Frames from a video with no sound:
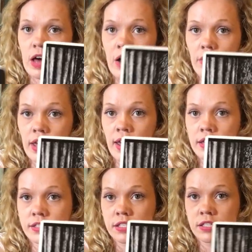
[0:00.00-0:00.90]
out, okay?
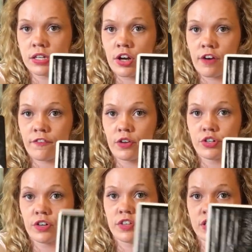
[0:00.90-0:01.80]
Because this is the near
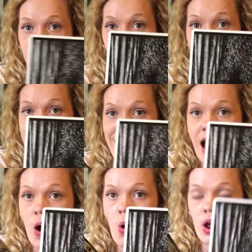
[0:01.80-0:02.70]
future. This is right
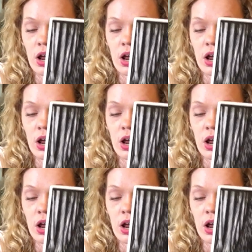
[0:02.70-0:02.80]
now,